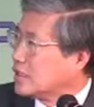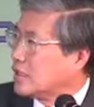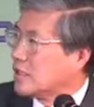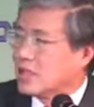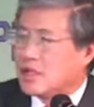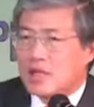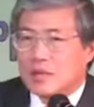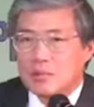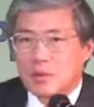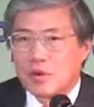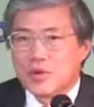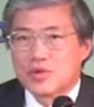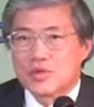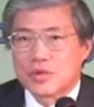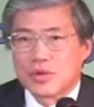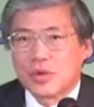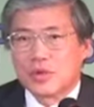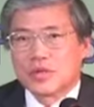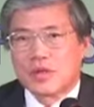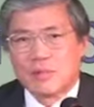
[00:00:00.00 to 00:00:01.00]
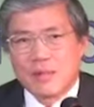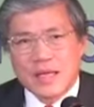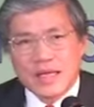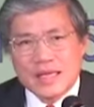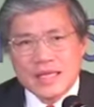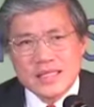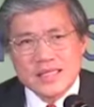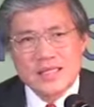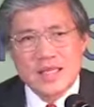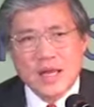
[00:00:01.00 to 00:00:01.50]
Italy, Portugal. The
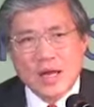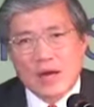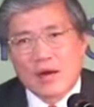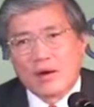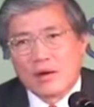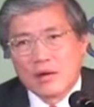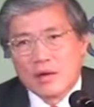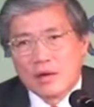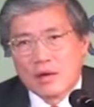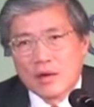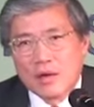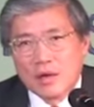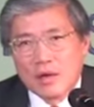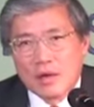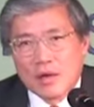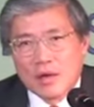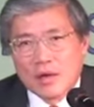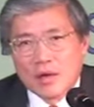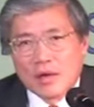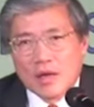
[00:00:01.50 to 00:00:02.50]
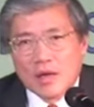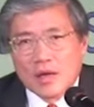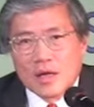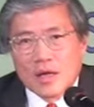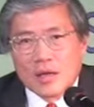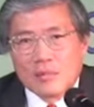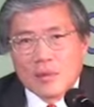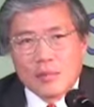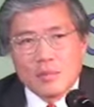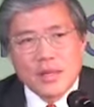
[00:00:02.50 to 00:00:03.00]
money is there.
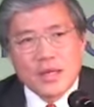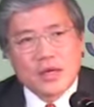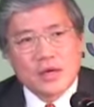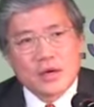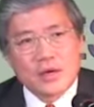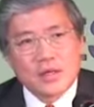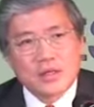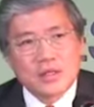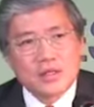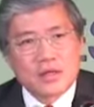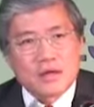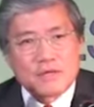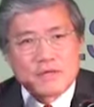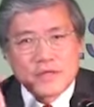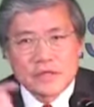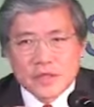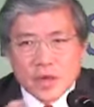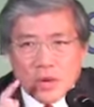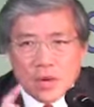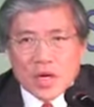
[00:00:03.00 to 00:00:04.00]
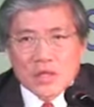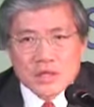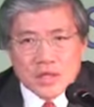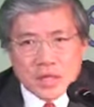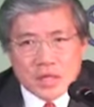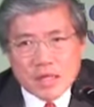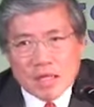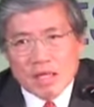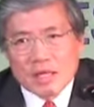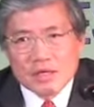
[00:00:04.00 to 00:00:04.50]
But because fiscal
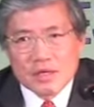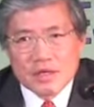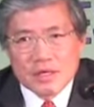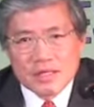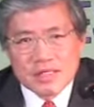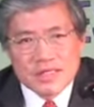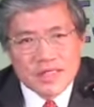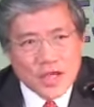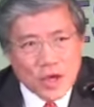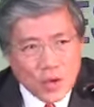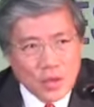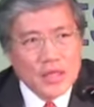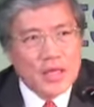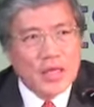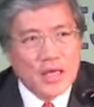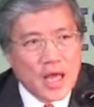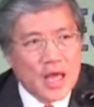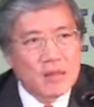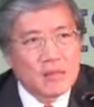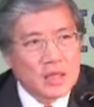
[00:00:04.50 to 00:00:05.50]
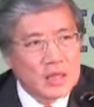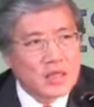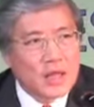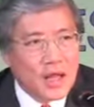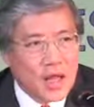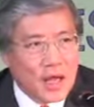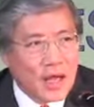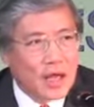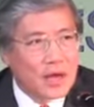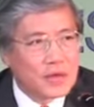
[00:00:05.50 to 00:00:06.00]
consolidation is the only game in
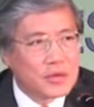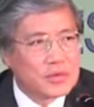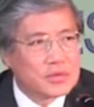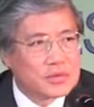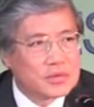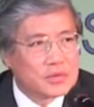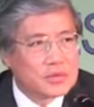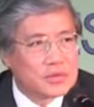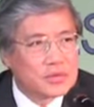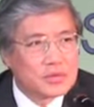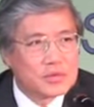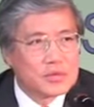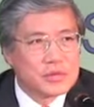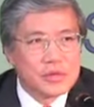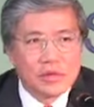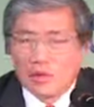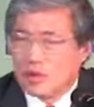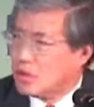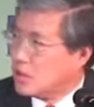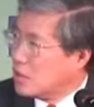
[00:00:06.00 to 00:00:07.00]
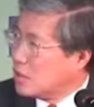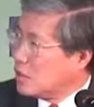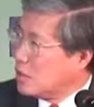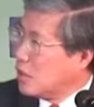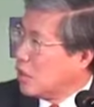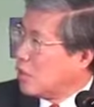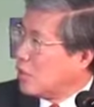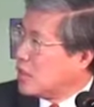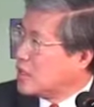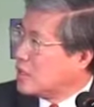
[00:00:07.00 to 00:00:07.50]
town,
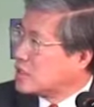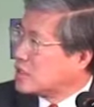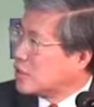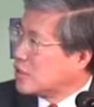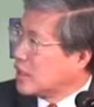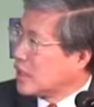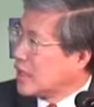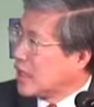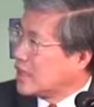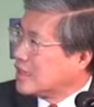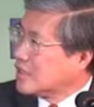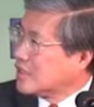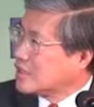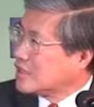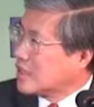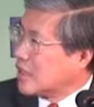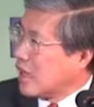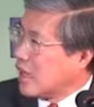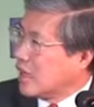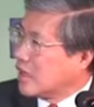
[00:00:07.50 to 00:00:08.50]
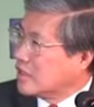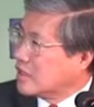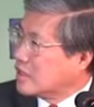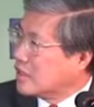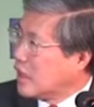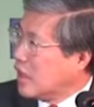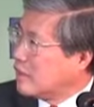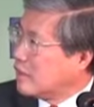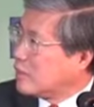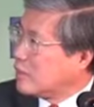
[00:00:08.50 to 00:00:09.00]
no one is looking at this line.
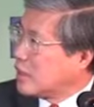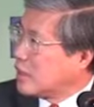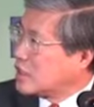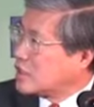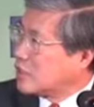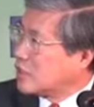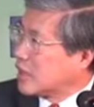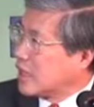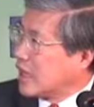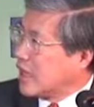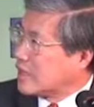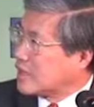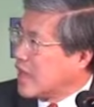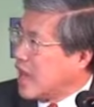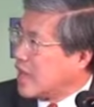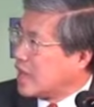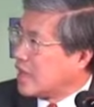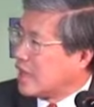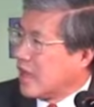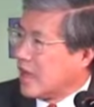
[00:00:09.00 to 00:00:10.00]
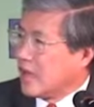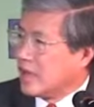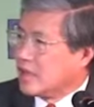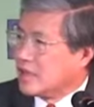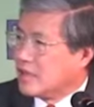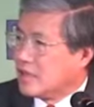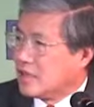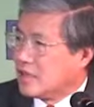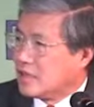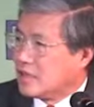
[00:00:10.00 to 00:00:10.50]
Everybody's looking at that
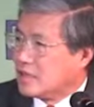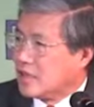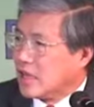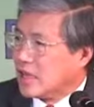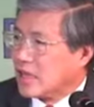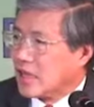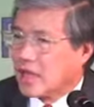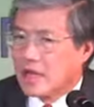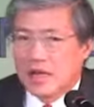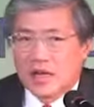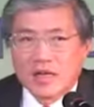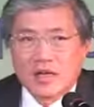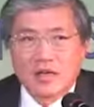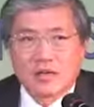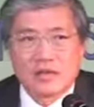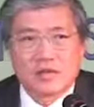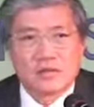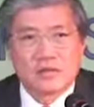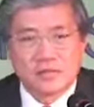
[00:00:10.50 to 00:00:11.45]
line and getting